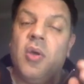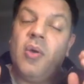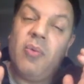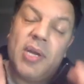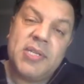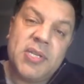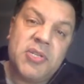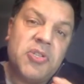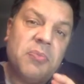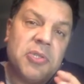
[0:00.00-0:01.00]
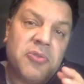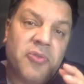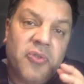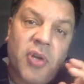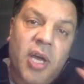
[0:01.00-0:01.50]
Why is there so much
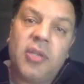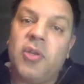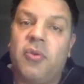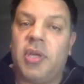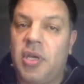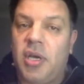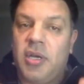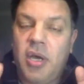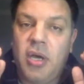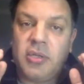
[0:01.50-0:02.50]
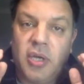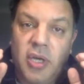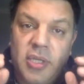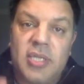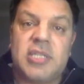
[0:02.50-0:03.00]
fraud going
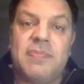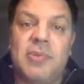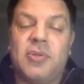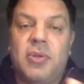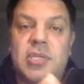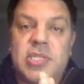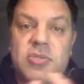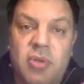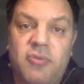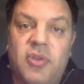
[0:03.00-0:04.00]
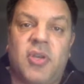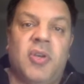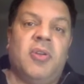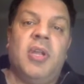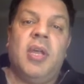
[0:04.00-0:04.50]
on this particular SWIFT
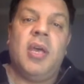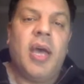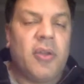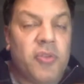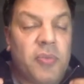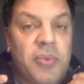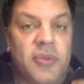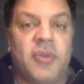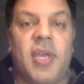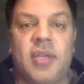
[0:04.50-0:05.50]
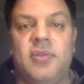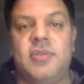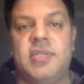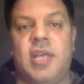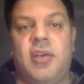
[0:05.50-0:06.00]
code? How to protect
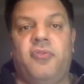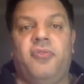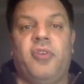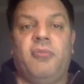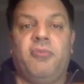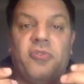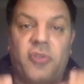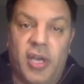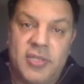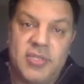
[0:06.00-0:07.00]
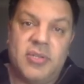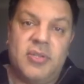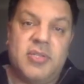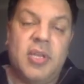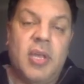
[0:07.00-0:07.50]
yourself from
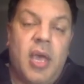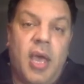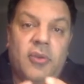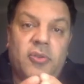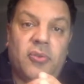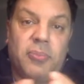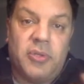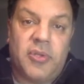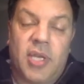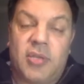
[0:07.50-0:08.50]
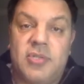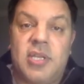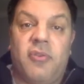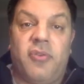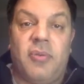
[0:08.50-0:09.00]
fraudsters? How to protect
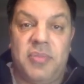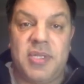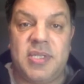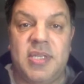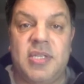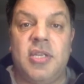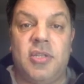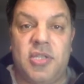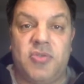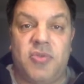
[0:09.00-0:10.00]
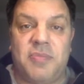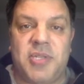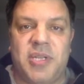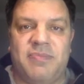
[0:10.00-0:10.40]
yourself from business disruption?